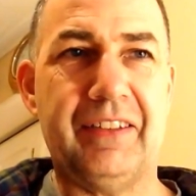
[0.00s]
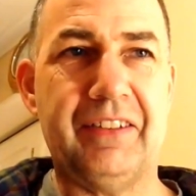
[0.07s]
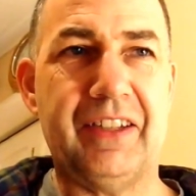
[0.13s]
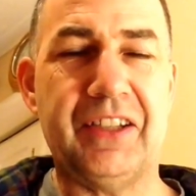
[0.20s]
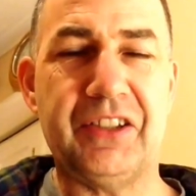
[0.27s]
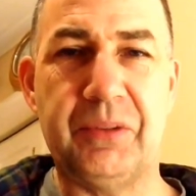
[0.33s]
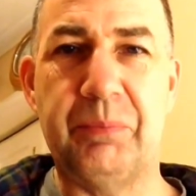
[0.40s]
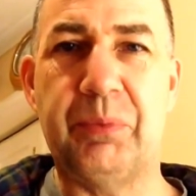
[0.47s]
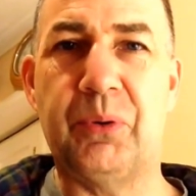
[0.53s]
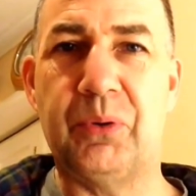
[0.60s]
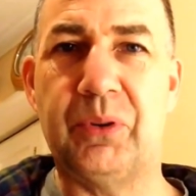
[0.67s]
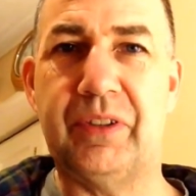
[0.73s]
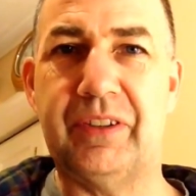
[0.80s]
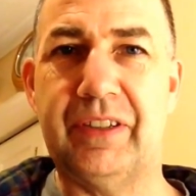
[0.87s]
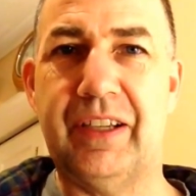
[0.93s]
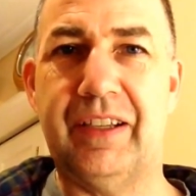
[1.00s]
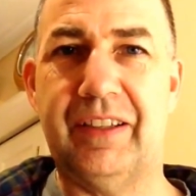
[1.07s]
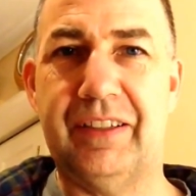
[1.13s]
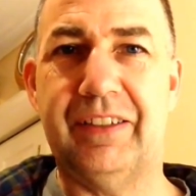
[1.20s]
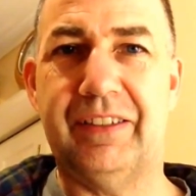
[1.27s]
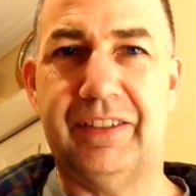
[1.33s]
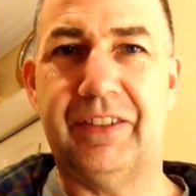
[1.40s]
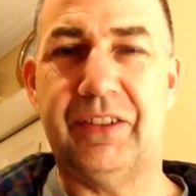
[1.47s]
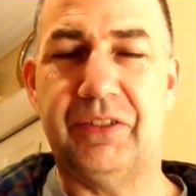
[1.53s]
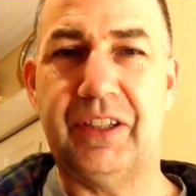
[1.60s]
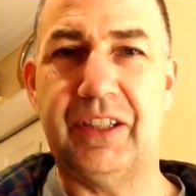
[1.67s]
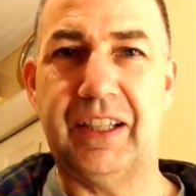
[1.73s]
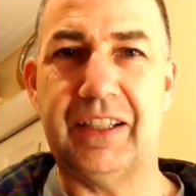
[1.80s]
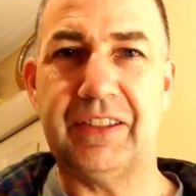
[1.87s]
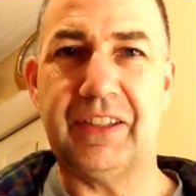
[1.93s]
That's important to
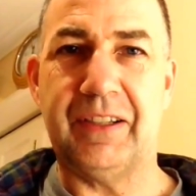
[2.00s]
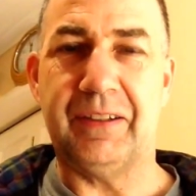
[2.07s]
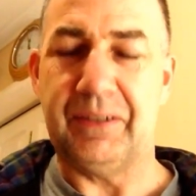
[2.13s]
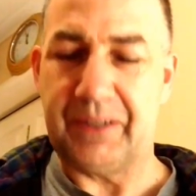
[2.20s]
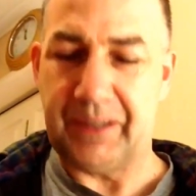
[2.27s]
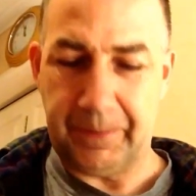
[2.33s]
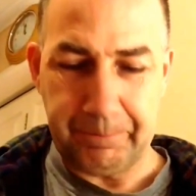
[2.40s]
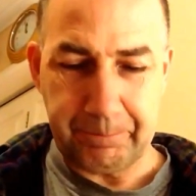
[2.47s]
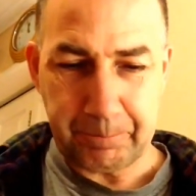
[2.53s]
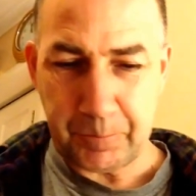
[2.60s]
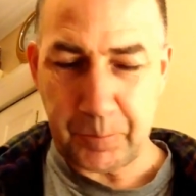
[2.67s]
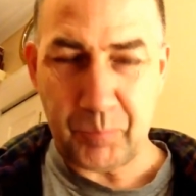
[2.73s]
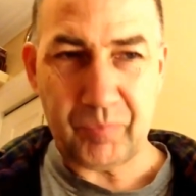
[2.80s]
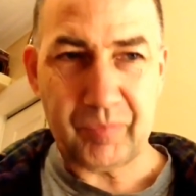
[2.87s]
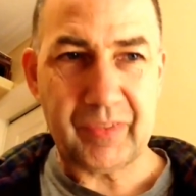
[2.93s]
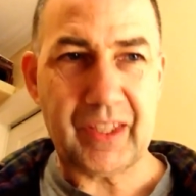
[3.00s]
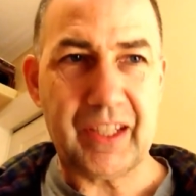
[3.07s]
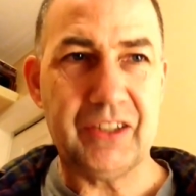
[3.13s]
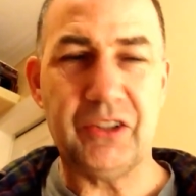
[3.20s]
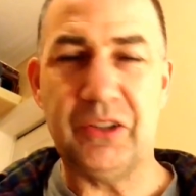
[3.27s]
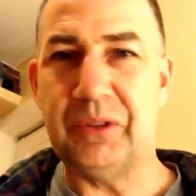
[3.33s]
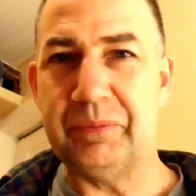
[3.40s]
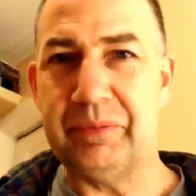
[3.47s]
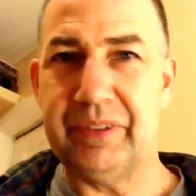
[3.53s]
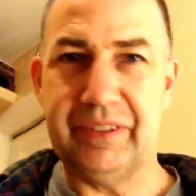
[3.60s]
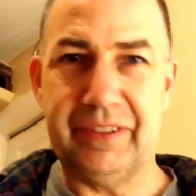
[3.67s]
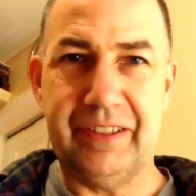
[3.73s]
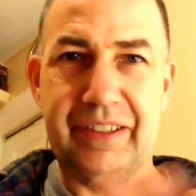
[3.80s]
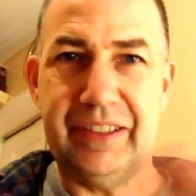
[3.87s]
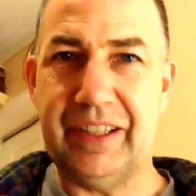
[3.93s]
realise that. Okay, so
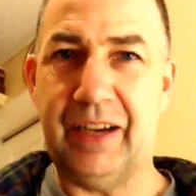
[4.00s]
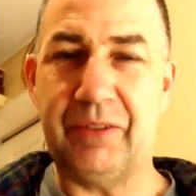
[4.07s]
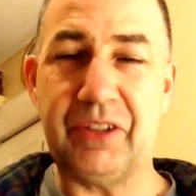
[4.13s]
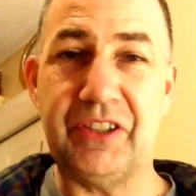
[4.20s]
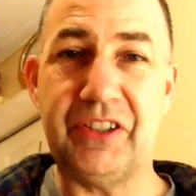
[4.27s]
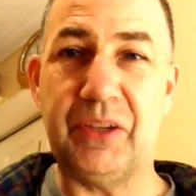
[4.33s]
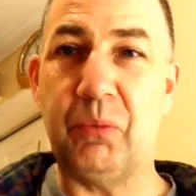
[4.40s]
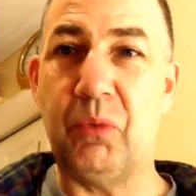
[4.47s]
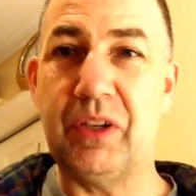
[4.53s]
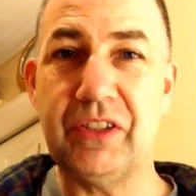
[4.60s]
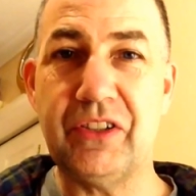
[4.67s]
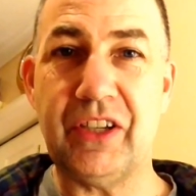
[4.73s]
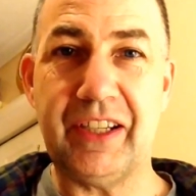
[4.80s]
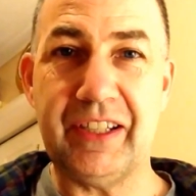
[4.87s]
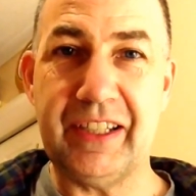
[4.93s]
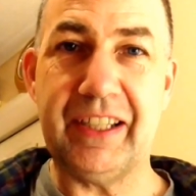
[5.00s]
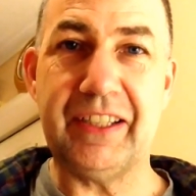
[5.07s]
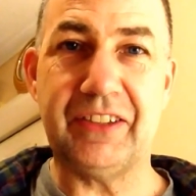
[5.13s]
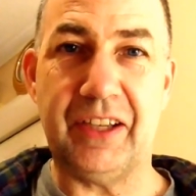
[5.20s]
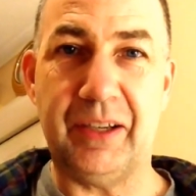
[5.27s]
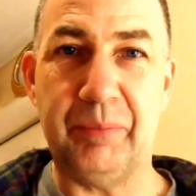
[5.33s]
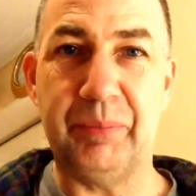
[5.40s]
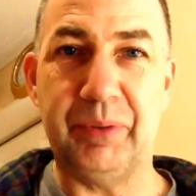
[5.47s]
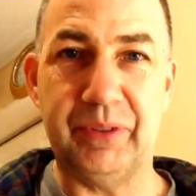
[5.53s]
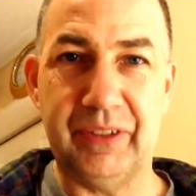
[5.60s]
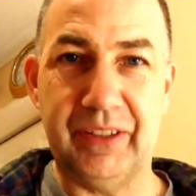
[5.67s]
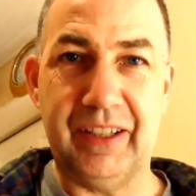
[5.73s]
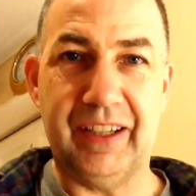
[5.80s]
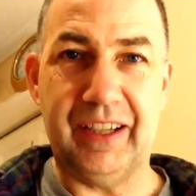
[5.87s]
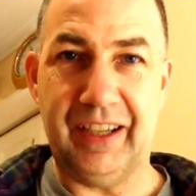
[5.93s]
I'm going to take one tiny example
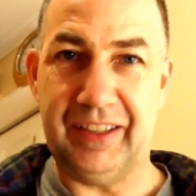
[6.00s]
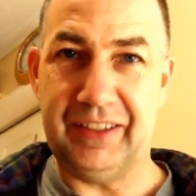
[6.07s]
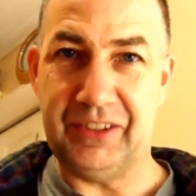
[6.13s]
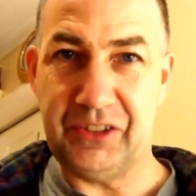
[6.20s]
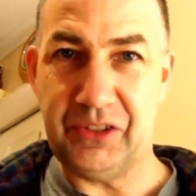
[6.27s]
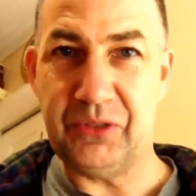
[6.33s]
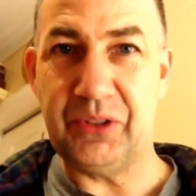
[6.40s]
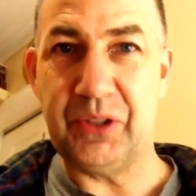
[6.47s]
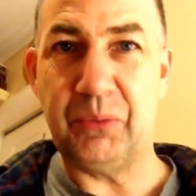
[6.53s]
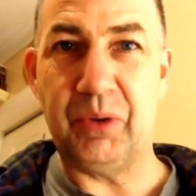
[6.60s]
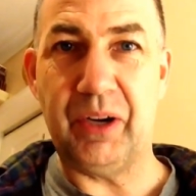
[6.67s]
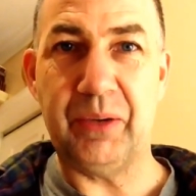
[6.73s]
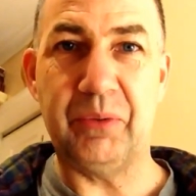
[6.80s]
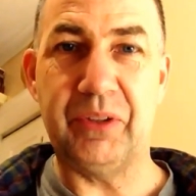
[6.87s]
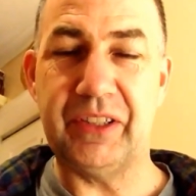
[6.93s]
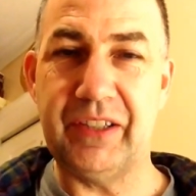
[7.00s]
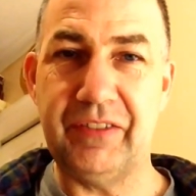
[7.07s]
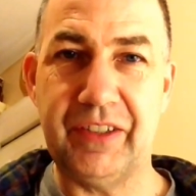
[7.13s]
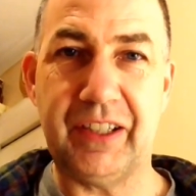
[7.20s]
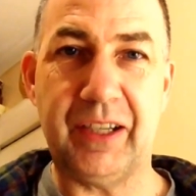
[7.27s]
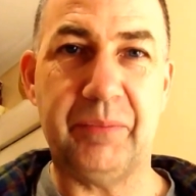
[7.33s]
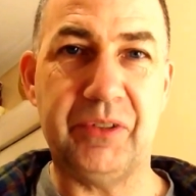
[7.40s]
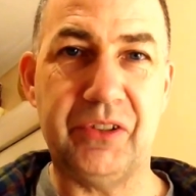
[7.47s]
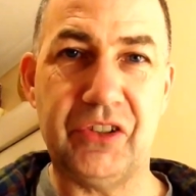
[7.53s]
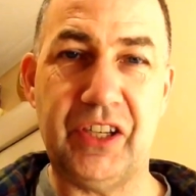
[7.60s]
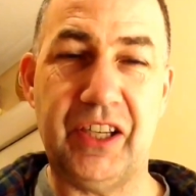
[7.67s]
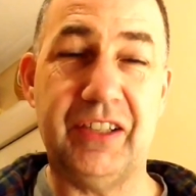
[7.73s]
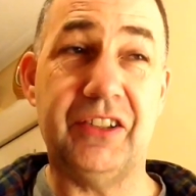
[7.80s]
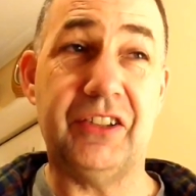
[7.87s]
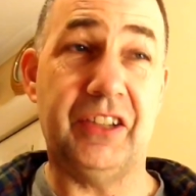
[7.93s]
and show you why what David Cameron
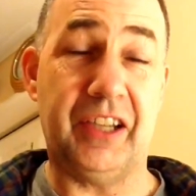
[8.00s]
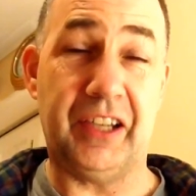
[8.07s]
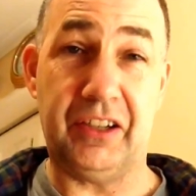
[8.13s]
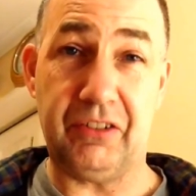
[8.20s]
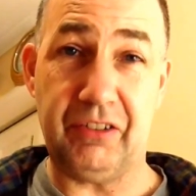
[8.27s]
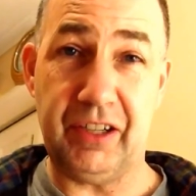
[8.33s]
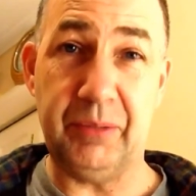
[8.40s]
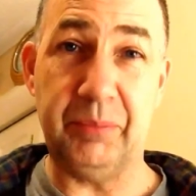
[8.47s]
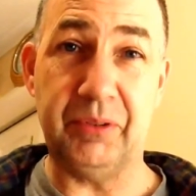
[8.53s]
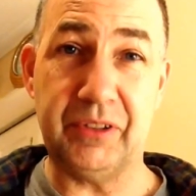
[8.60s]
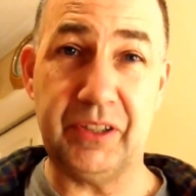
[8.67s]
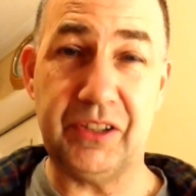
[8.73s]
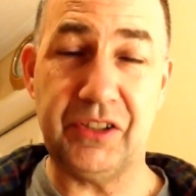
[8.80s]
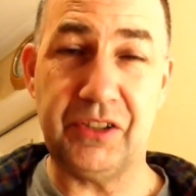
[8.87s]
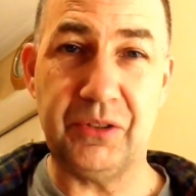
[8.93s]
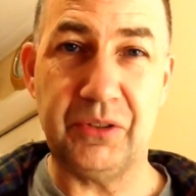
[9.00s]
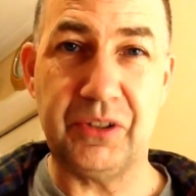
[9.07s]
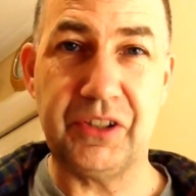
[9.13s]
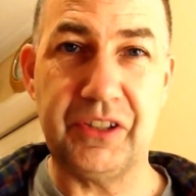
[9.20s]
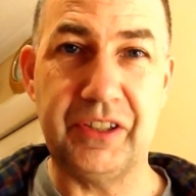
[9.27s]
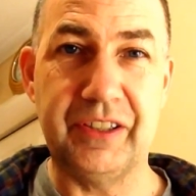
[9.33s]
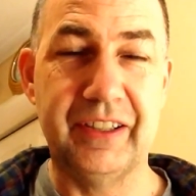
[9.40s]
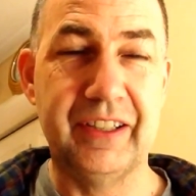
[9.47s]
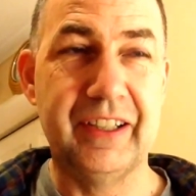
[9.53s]
said is an incredible distortion.